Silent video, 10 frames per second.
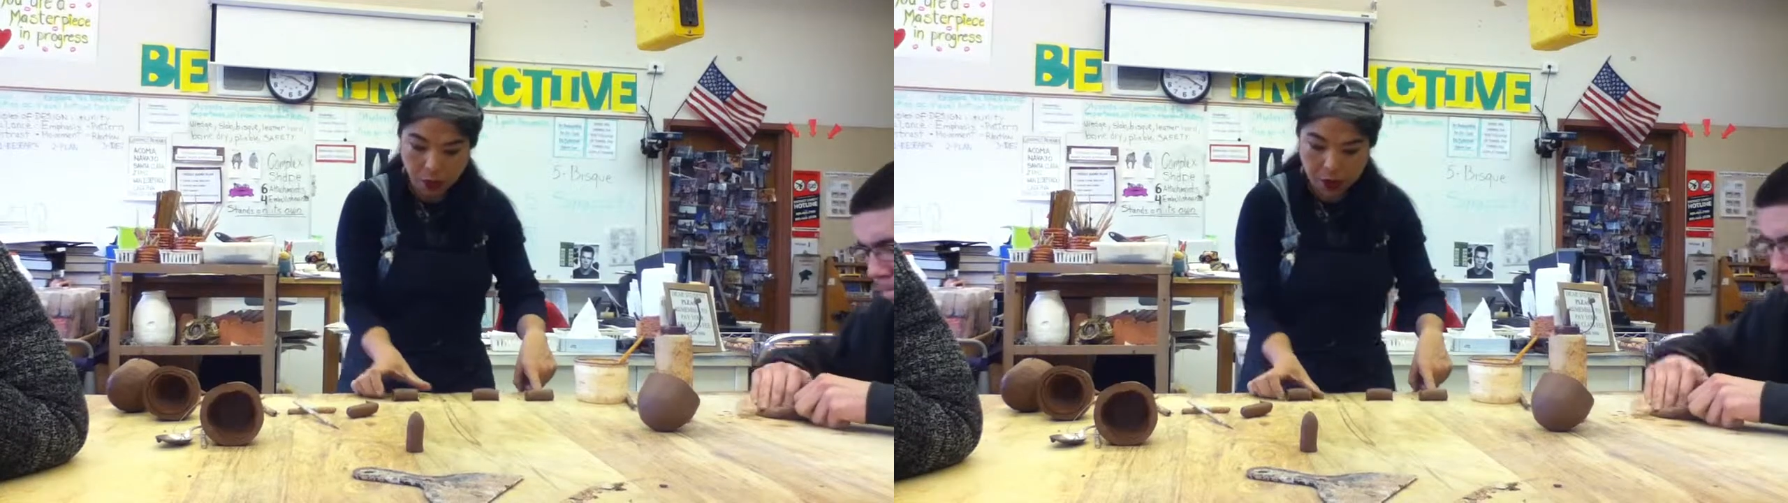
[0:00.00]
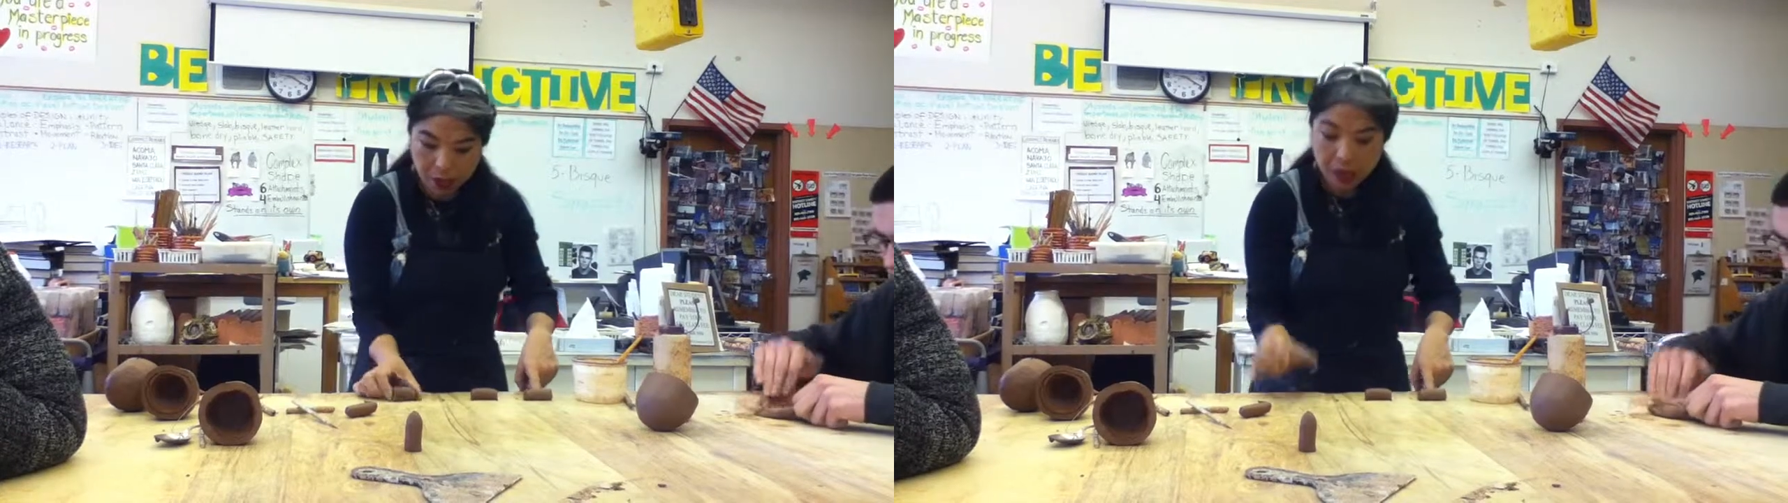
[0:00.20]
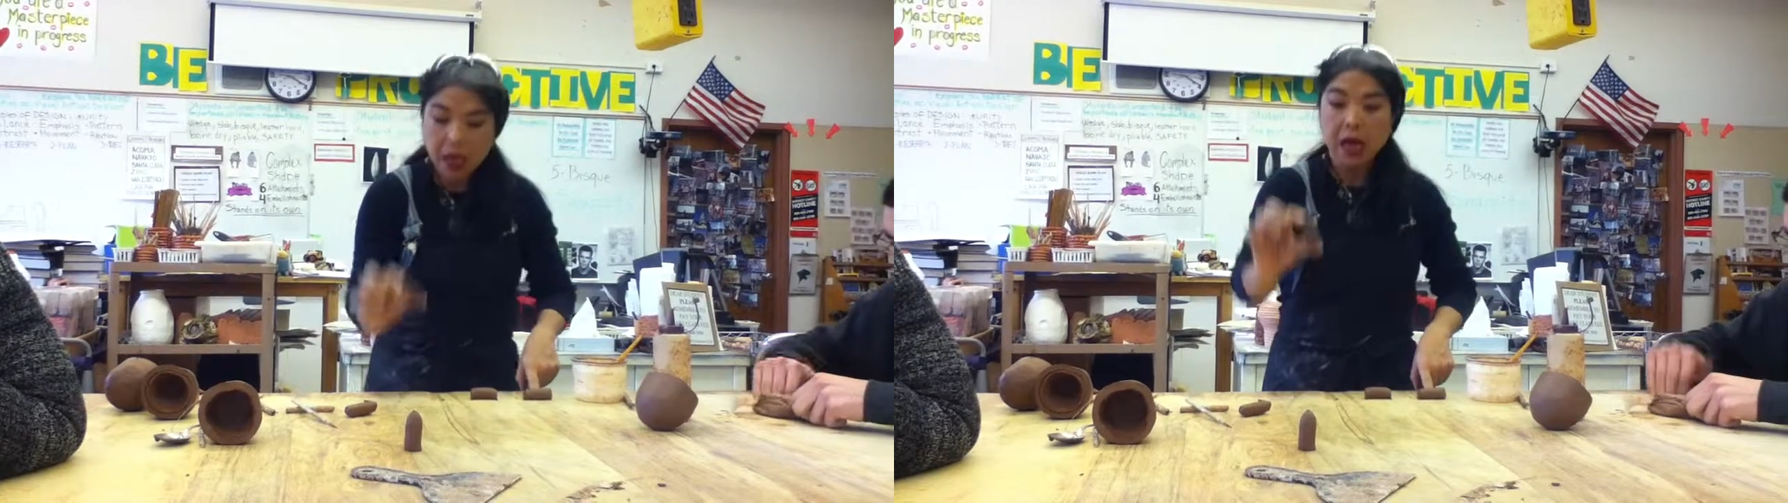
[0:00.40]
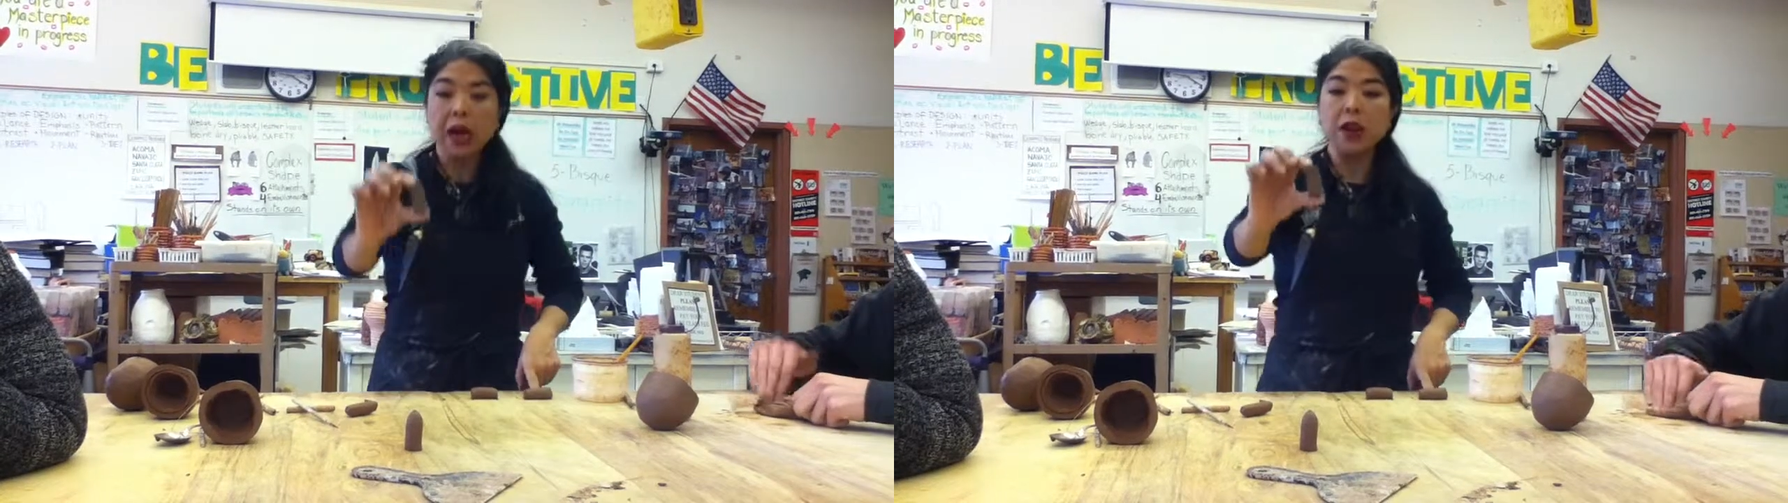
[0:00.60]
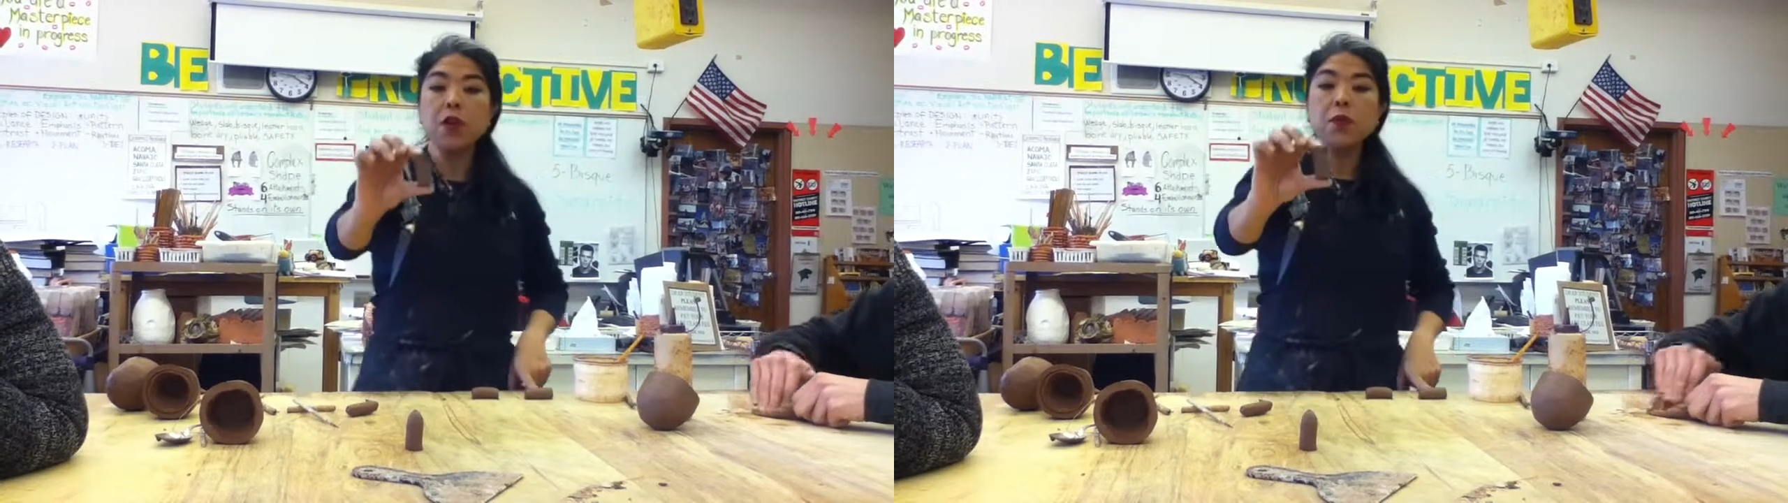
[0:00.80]
one,
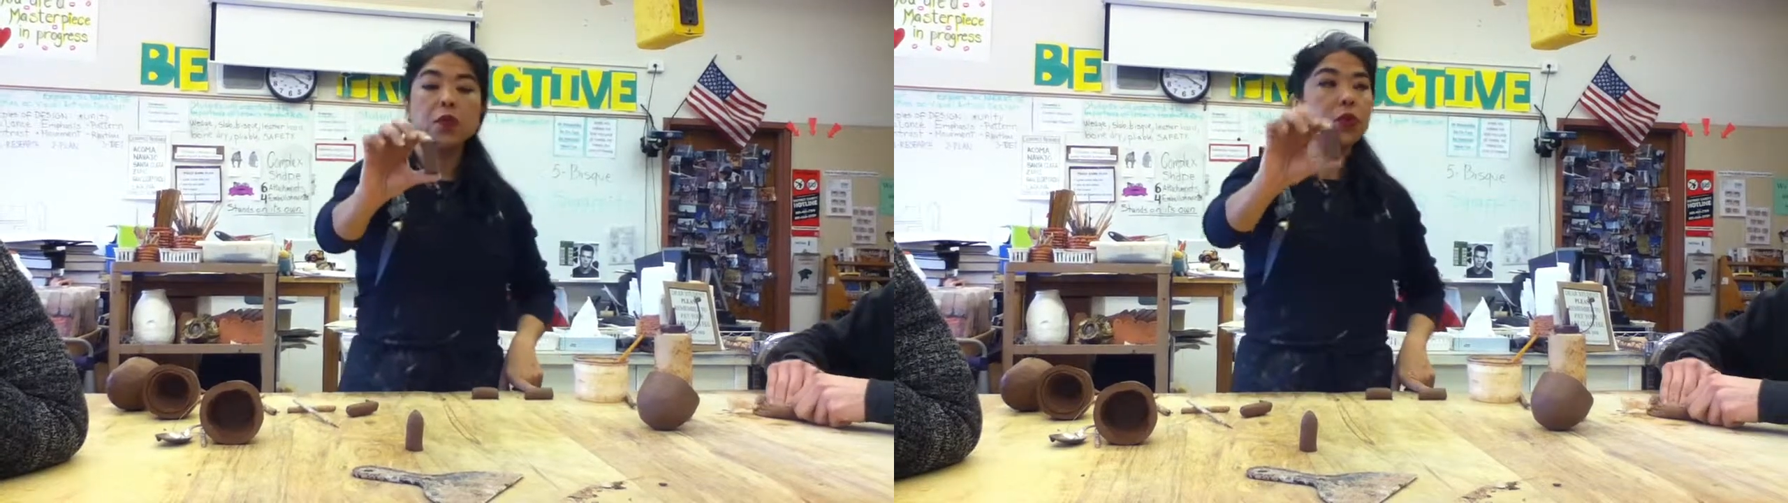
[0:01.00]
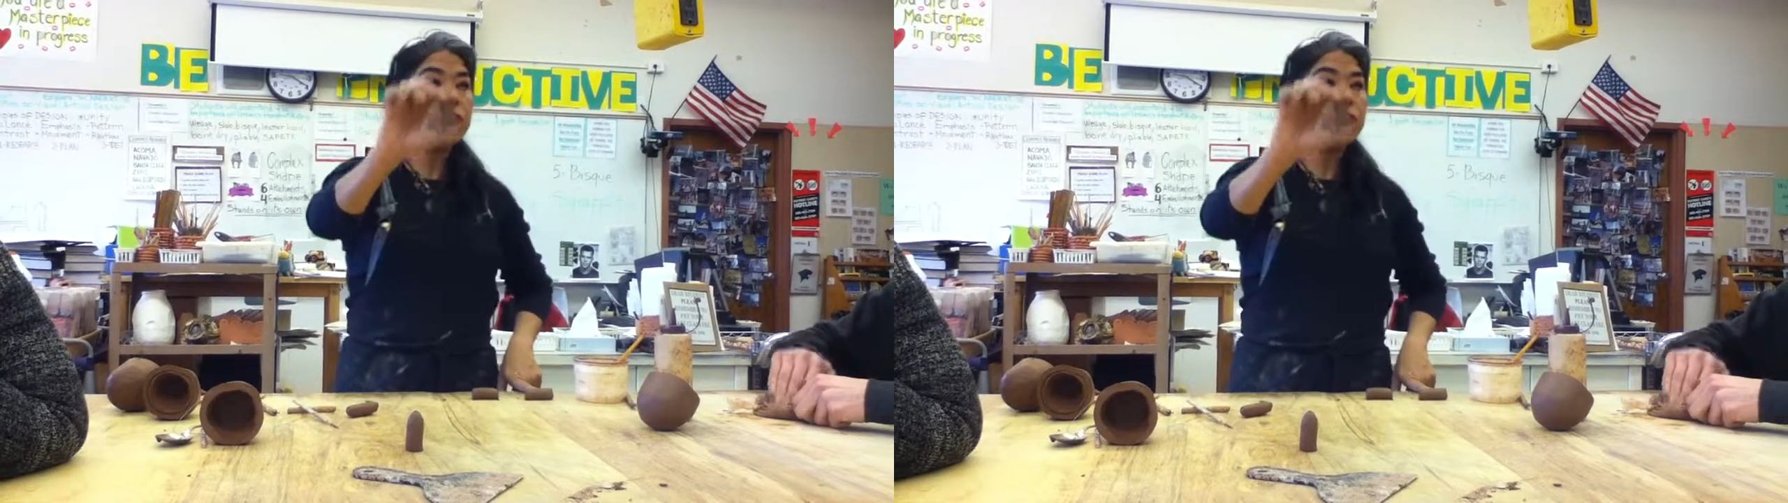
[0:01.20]
and I am going